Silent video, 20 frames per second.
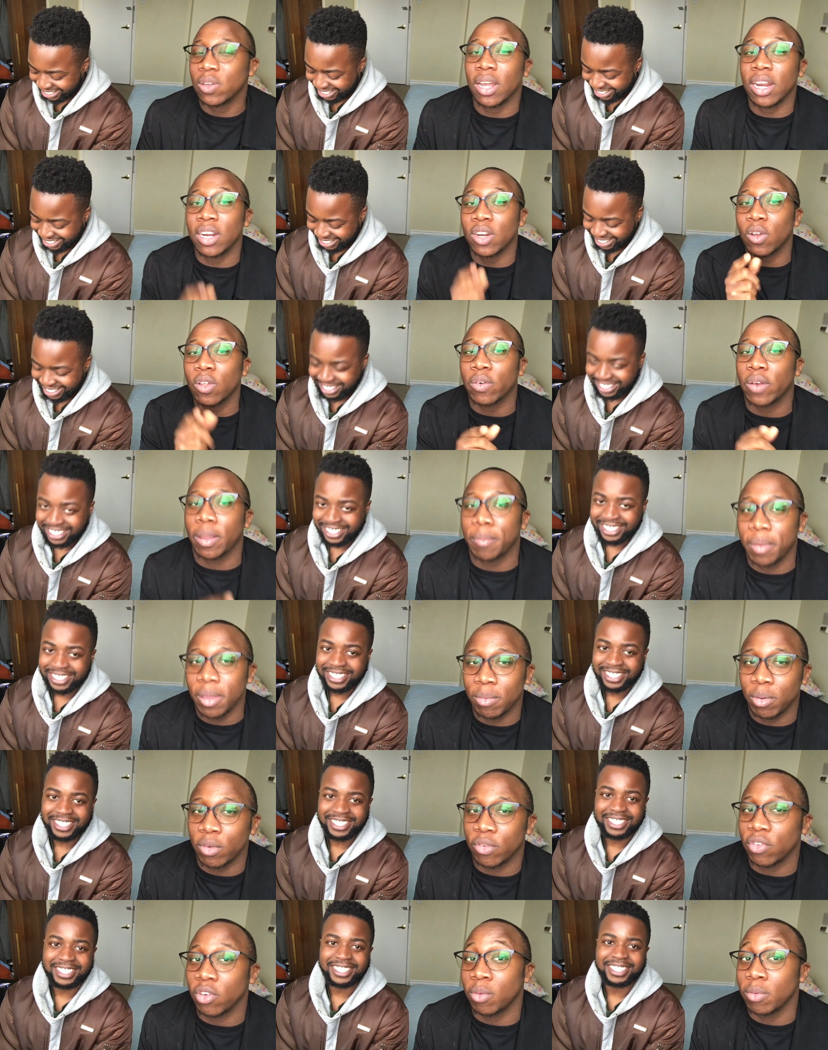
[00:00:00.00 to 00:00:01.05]
Speaker 1: You gotta know the right
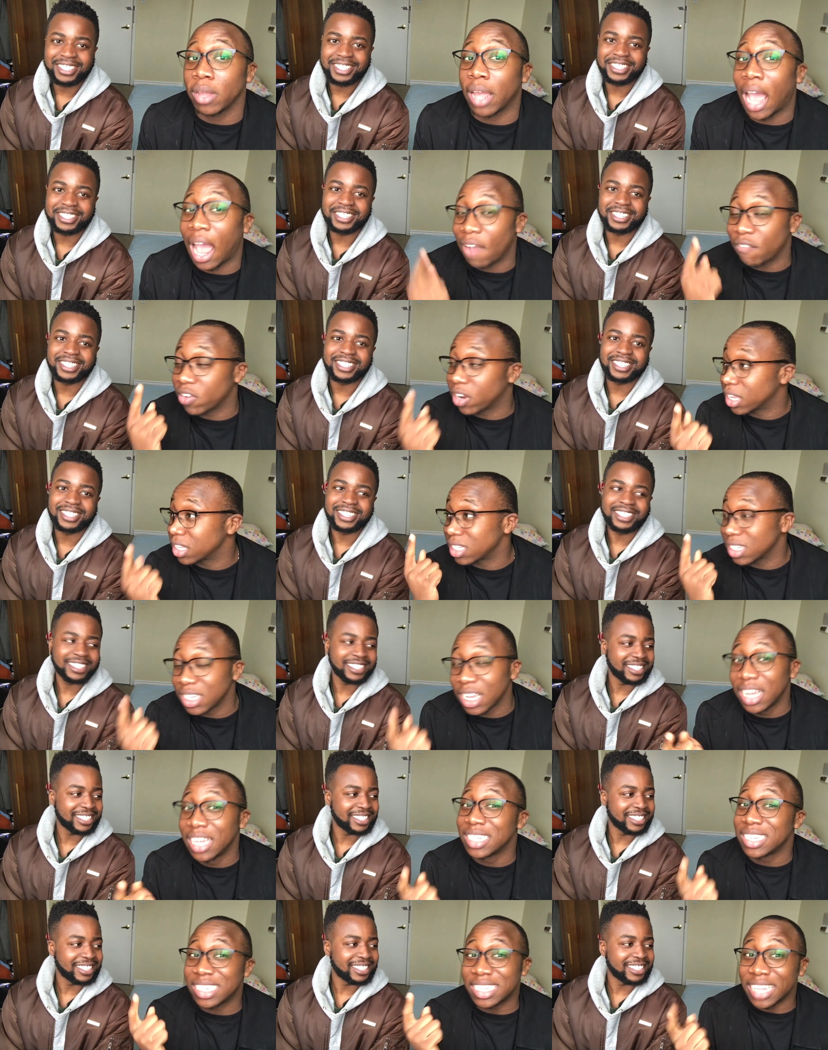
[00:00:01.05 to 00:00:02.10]
people. You feel me?
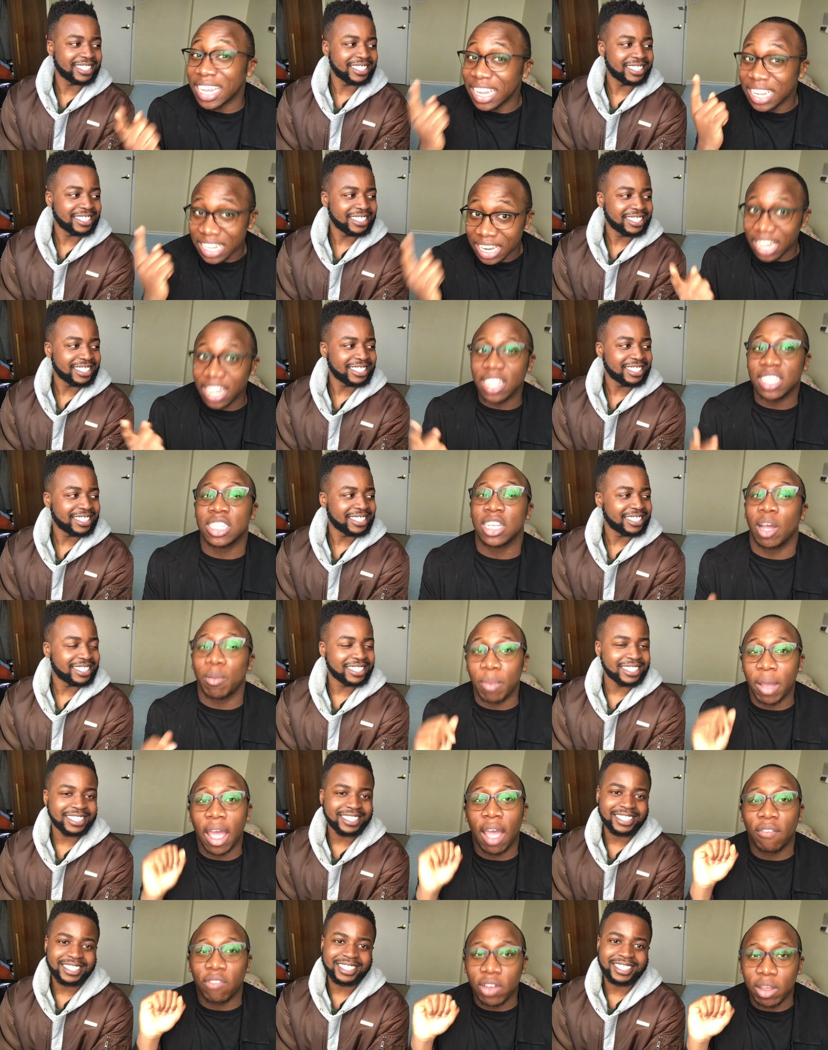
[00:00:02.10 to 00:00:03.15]
Africans stay lit. Shout
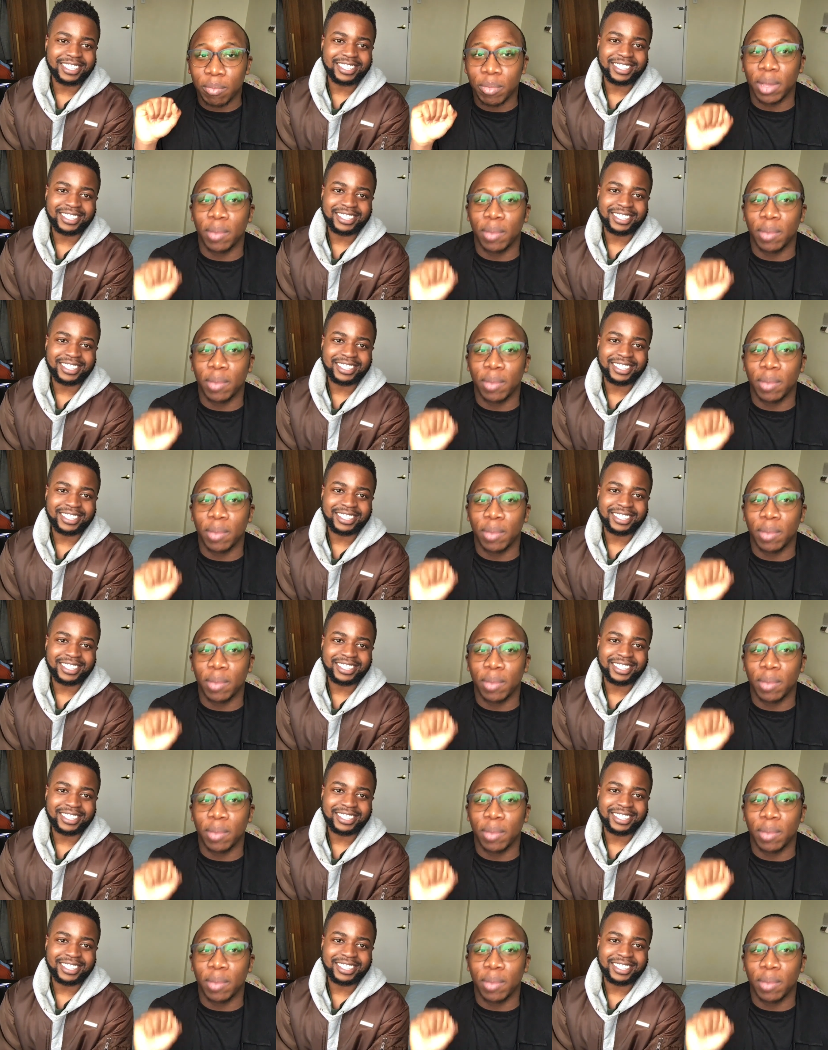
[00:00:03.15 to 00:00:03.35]
out my African